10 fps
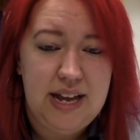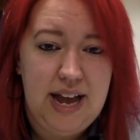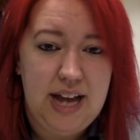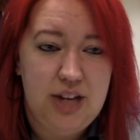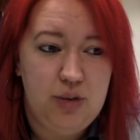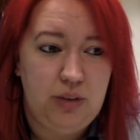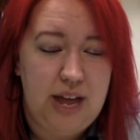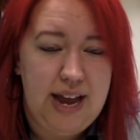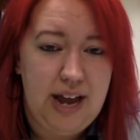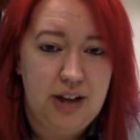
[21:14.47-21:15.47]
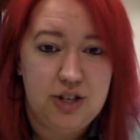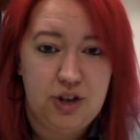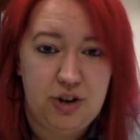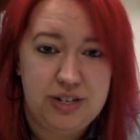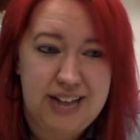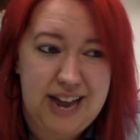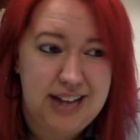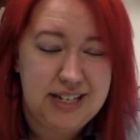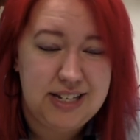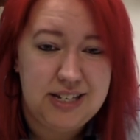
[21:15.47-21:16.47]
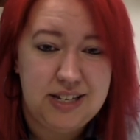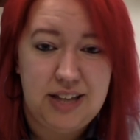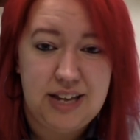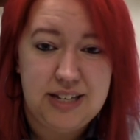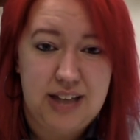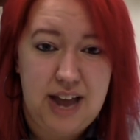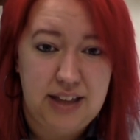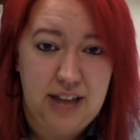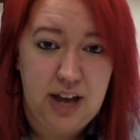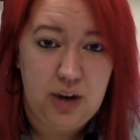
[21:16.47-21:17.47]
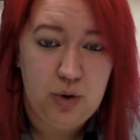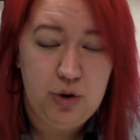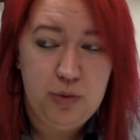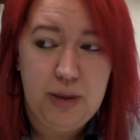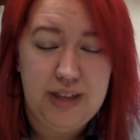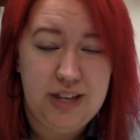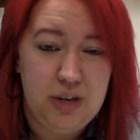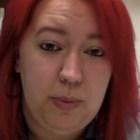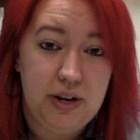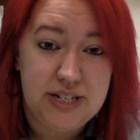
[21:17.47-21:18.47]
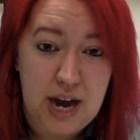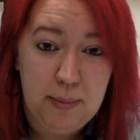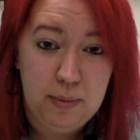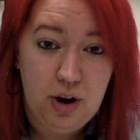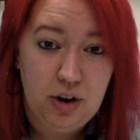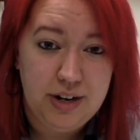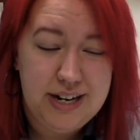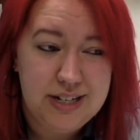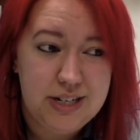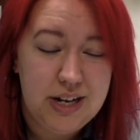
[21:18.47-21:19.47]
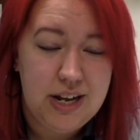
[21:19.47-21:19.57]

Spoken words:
and you lay out certain tasks and things at that group, and then you put a timer on it.